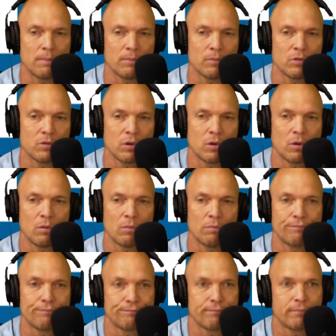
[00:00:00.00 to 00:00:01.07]
so
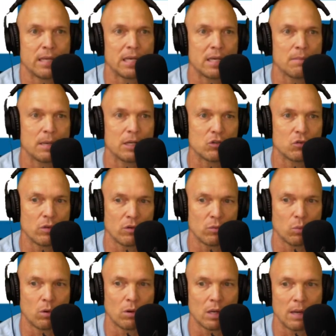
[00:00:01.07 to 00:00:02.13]
they can make sure this
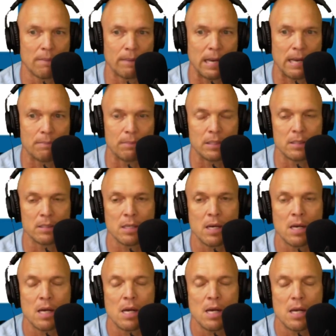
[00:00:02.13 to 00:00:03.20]
World Cup happens
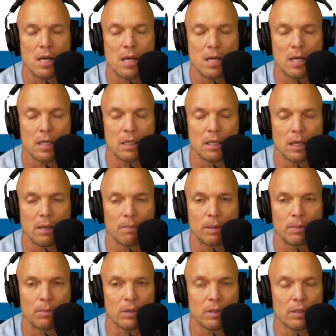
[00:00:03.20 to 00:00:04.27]
and
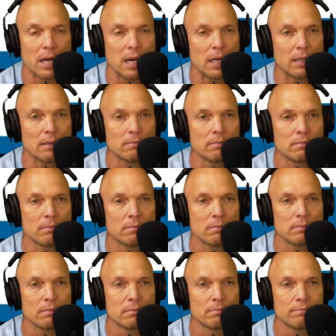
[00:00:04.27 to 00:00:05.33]
people are going to die
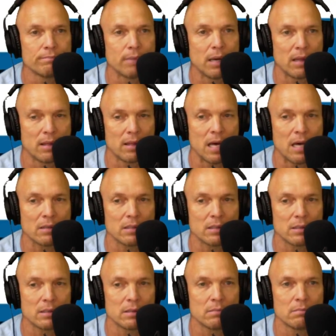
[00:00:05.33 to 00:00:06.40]
by the
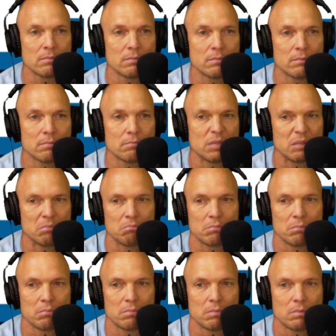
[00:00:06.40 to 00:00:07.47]
thousands. But
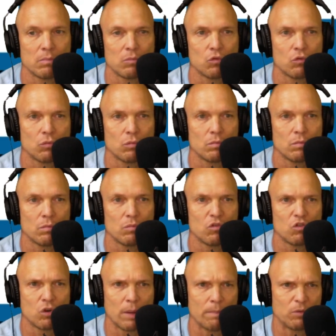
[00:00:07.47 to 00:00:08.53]

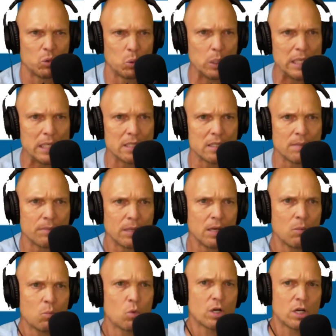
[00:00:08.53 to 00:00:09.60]
Trump tweeted something
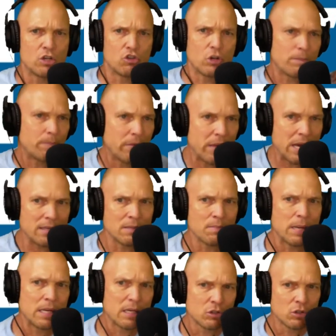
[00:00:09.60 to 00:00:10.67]
and we're going to jump on that to
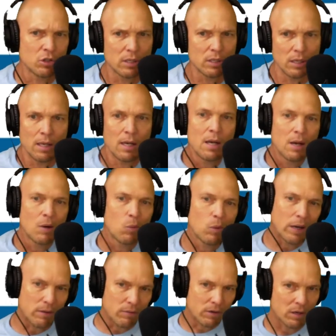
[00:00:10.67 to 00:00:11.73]
make us look good.
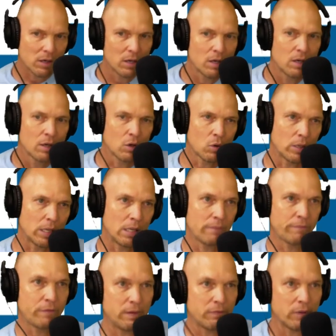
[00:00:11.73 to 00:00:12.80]
Whatever. Go to hell,
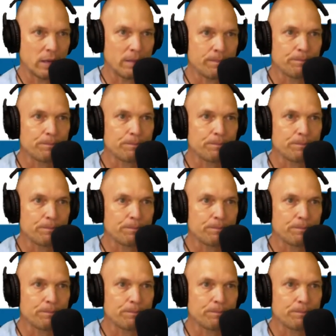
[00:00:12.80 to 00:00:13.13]
FIFA.